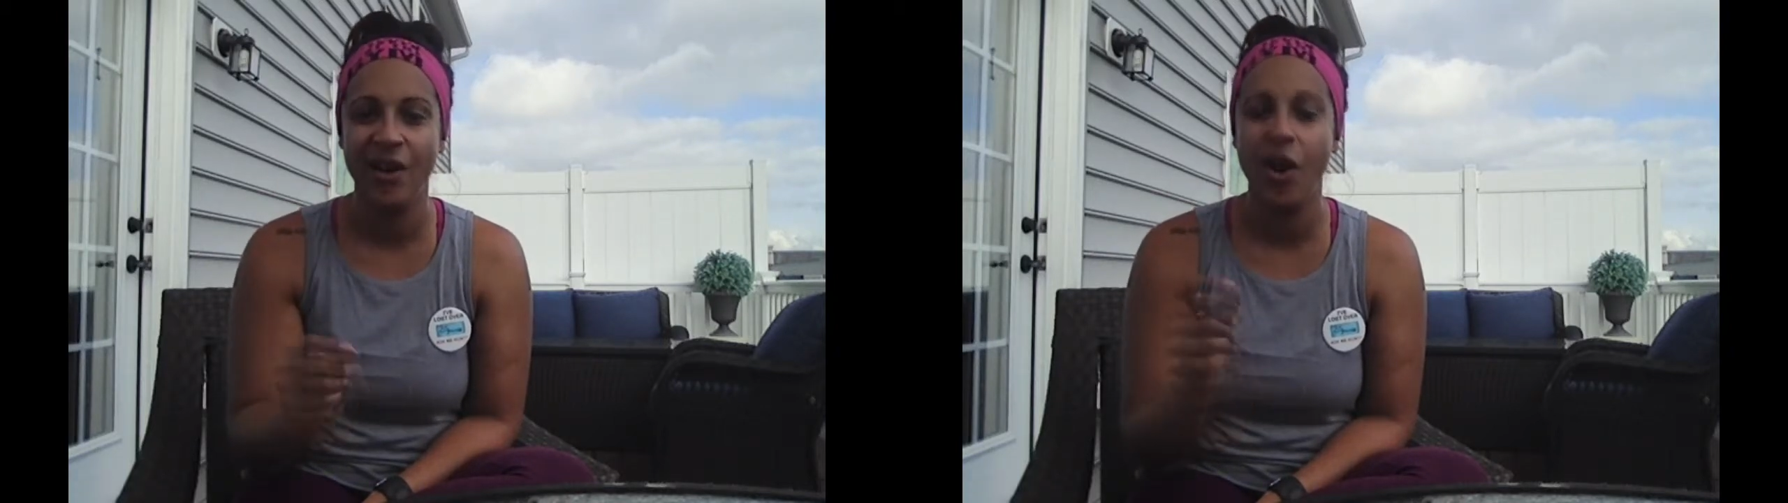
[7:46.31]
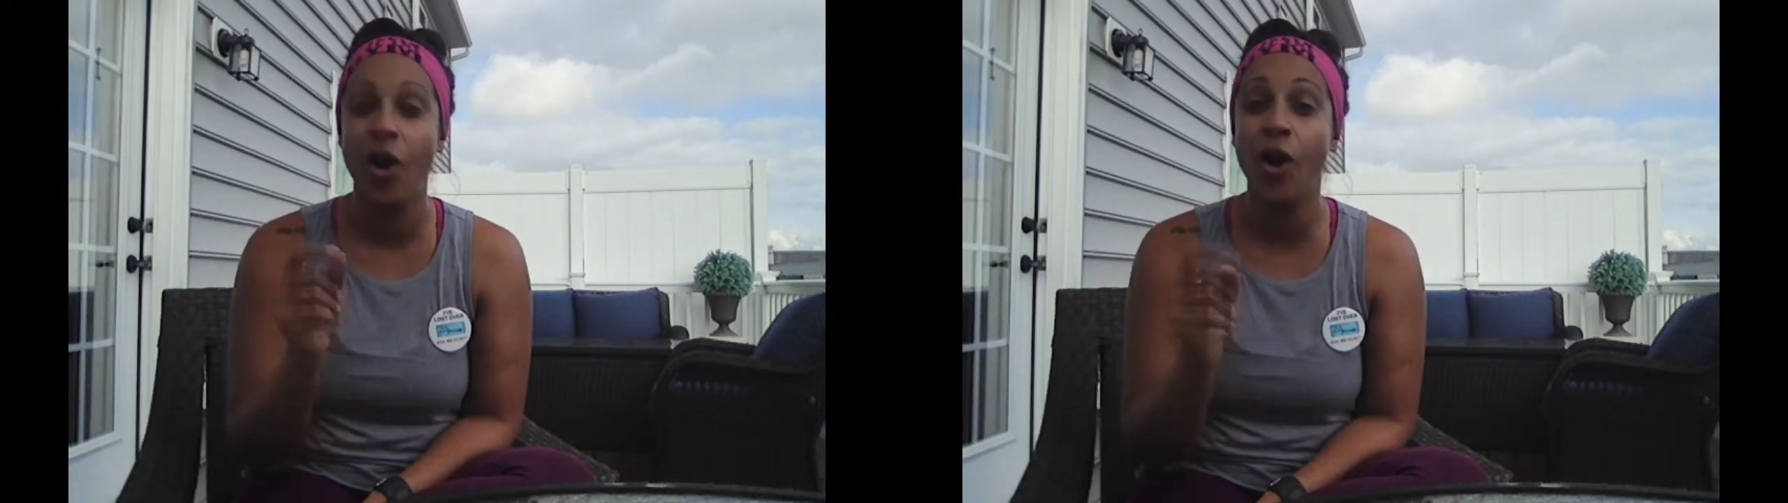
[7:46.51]

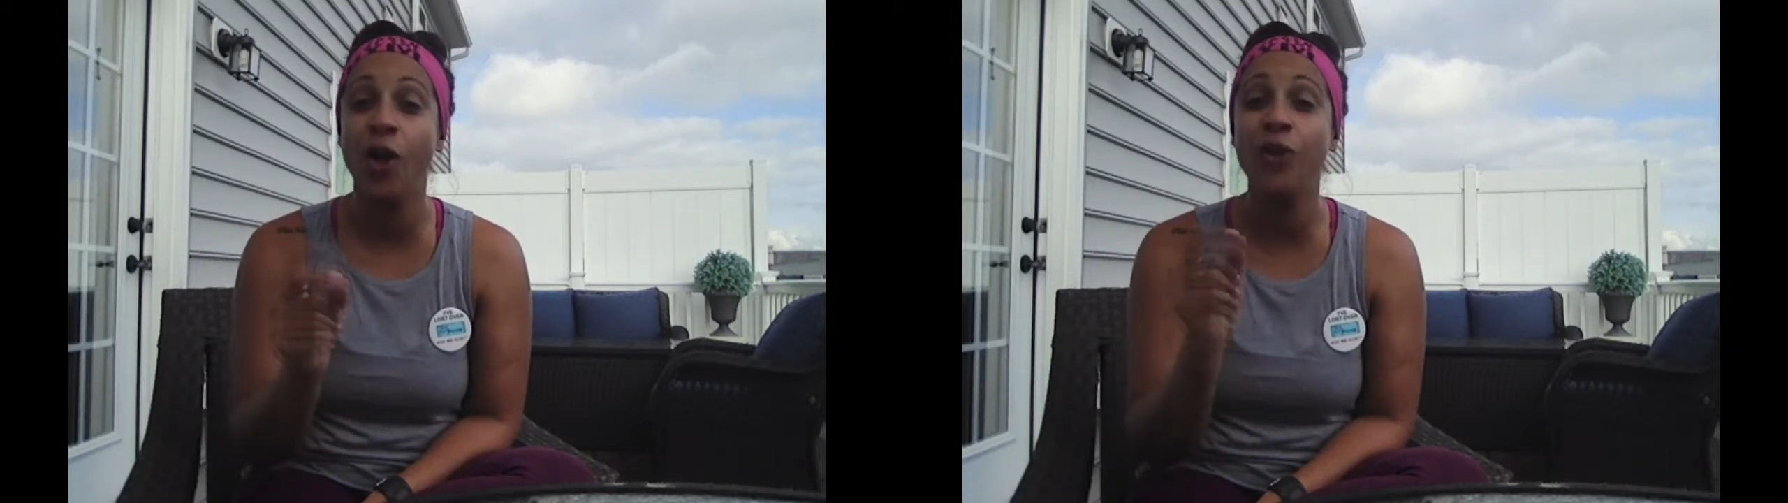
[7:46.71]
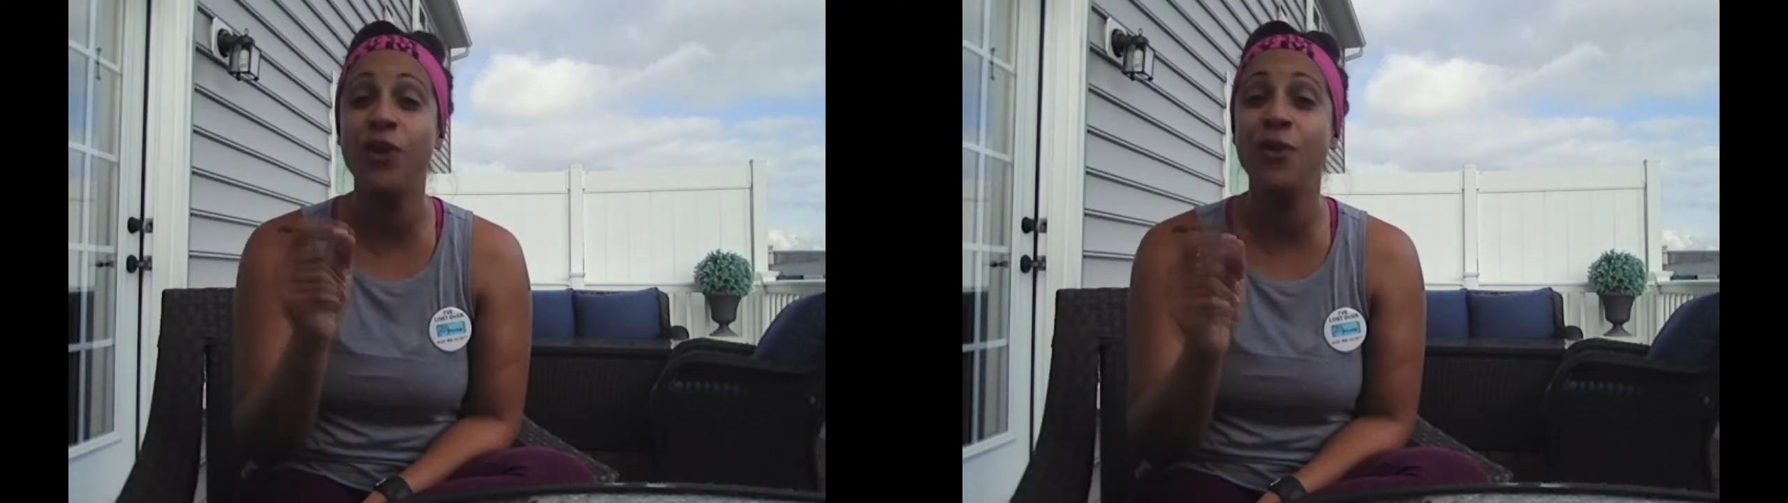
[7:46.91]

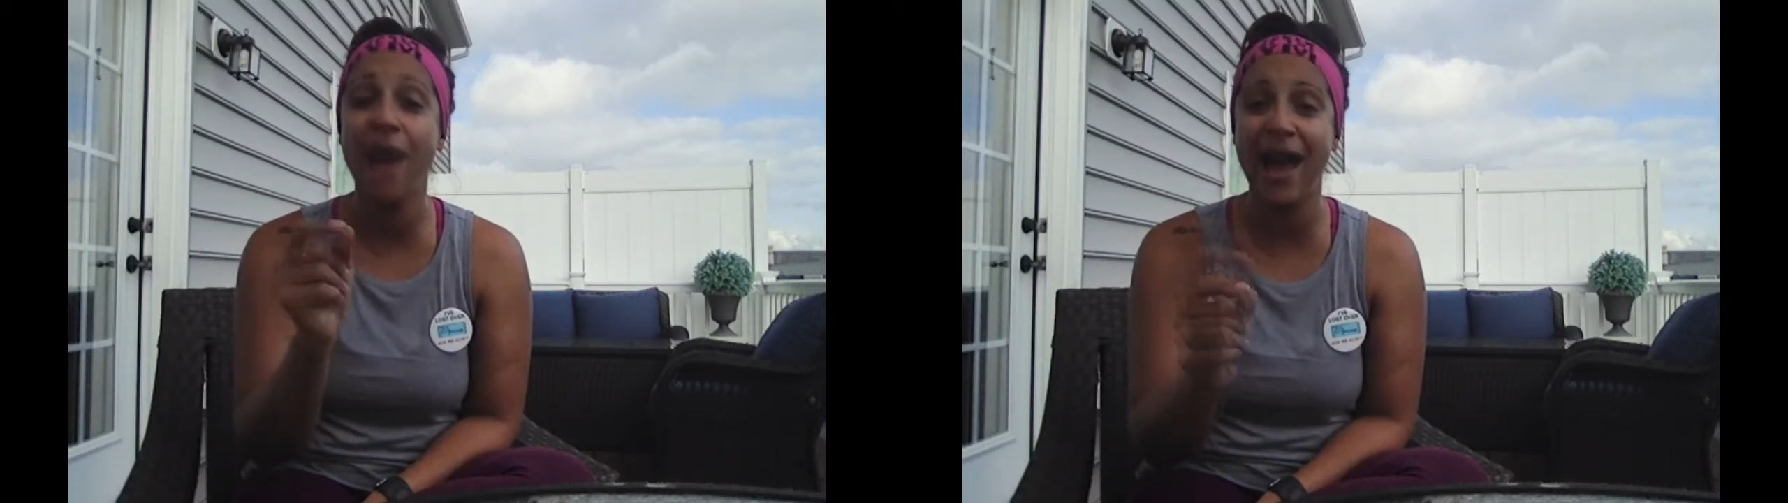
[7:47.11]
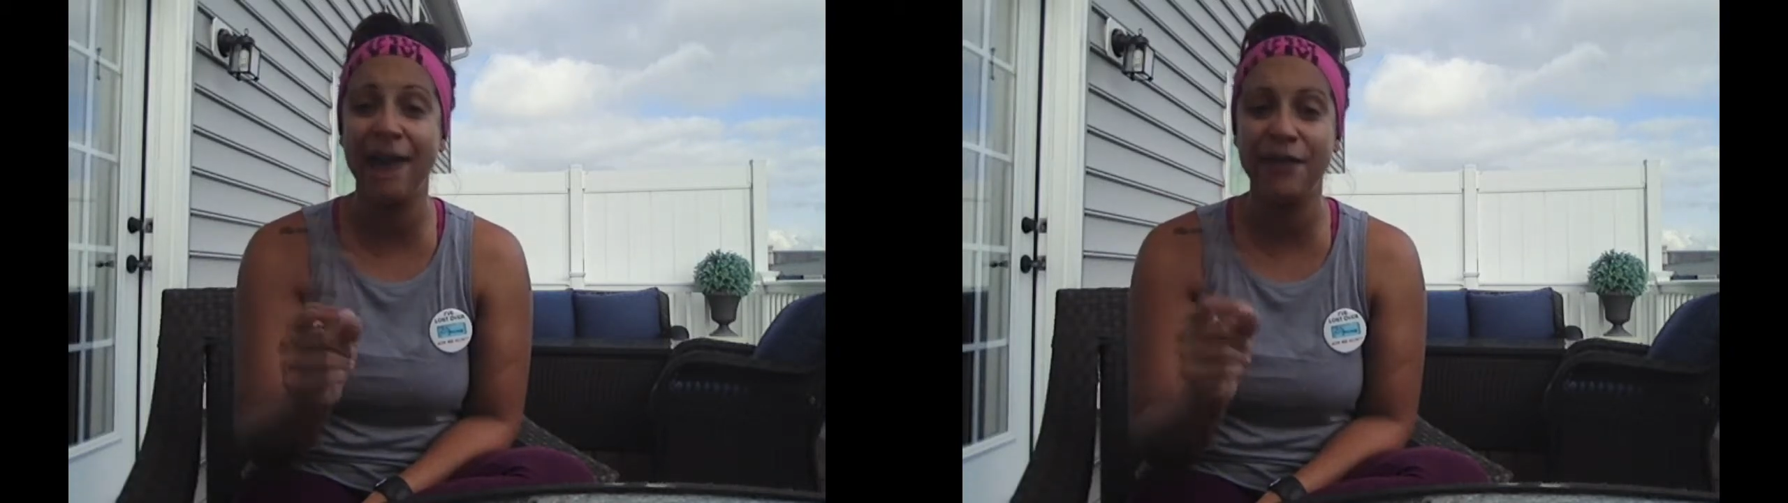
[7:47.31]
All you
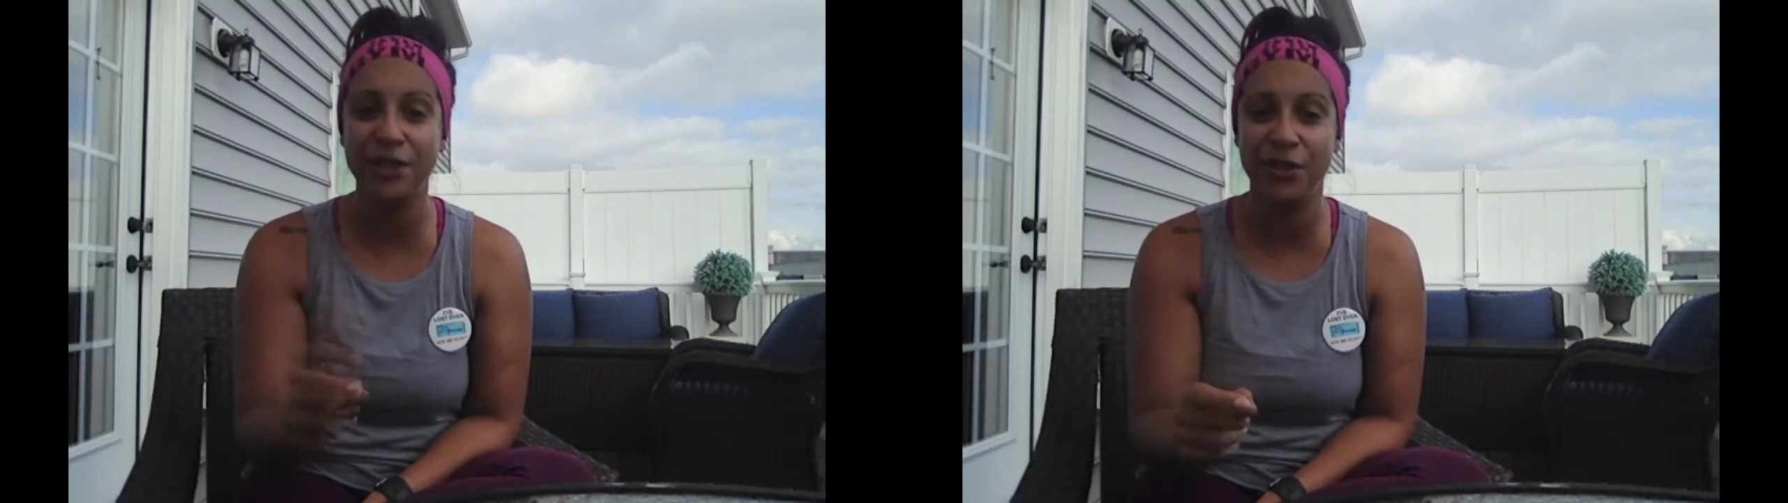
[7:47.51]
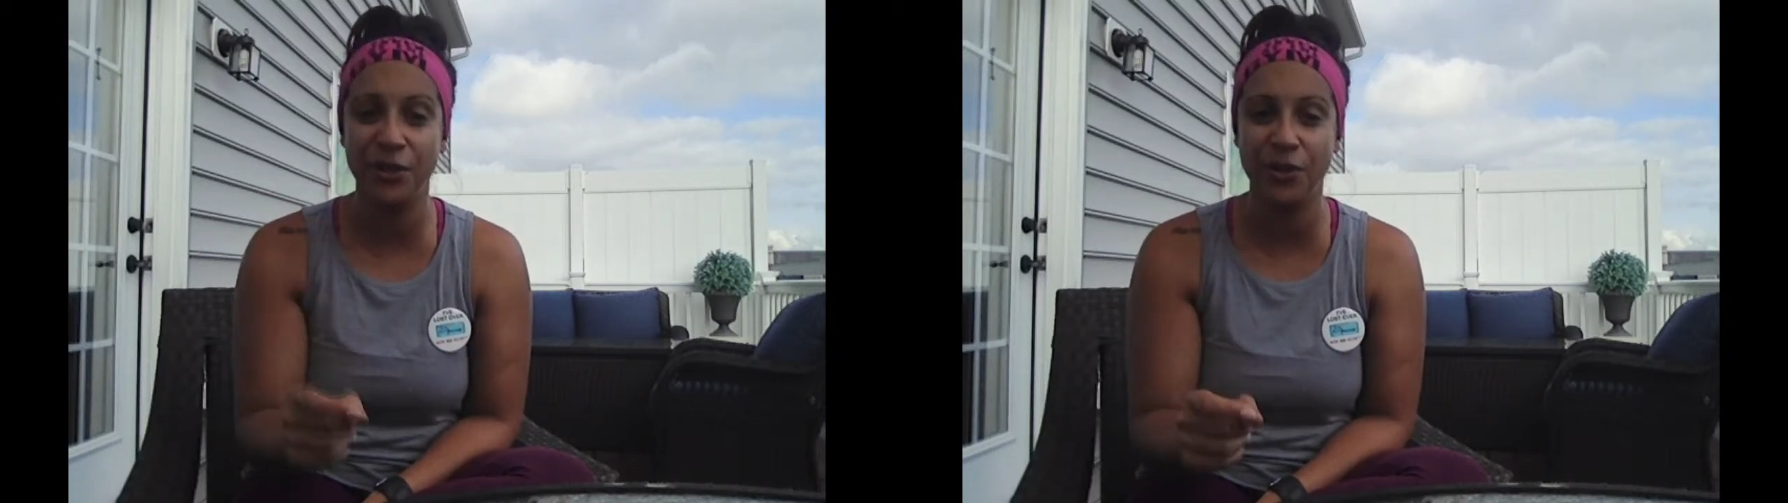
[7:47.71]
have to
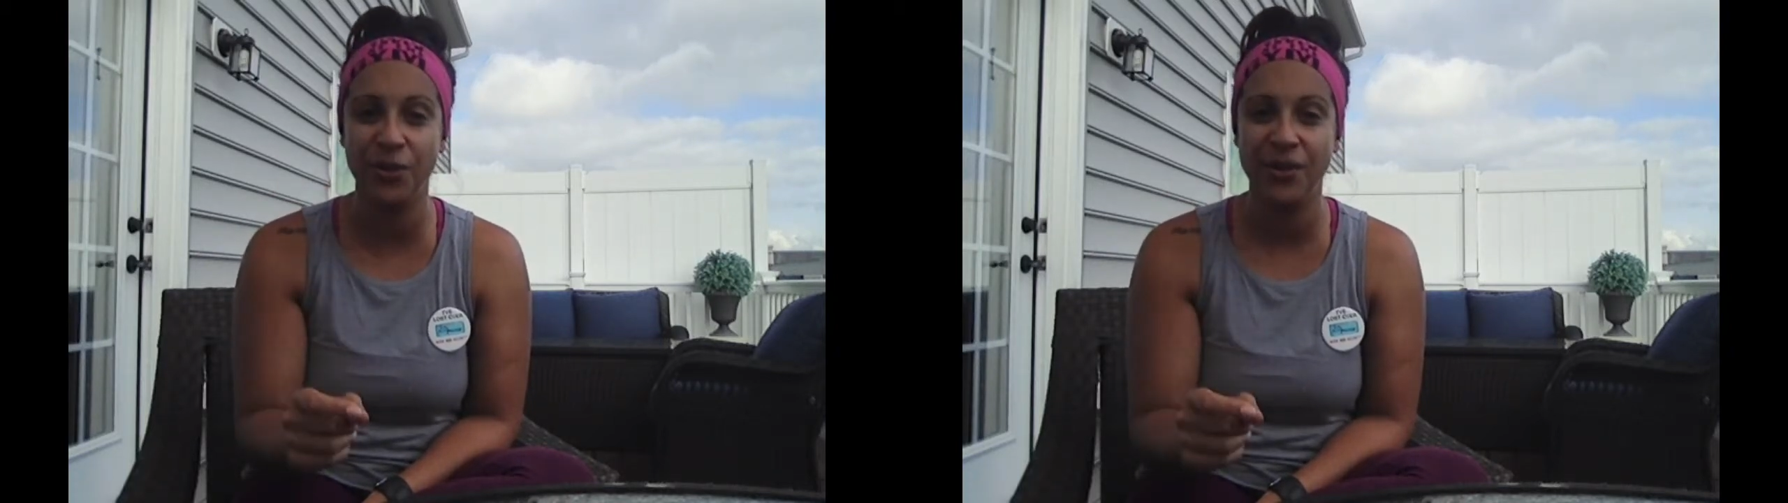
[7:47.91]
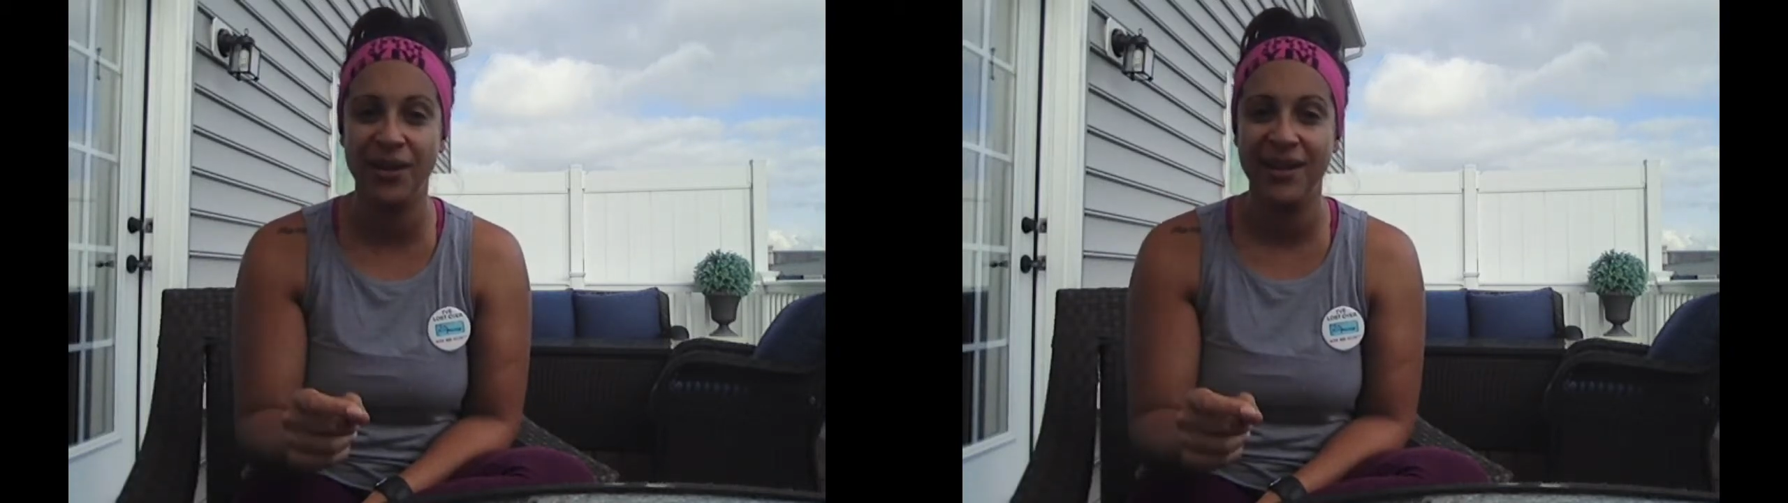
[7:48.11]
do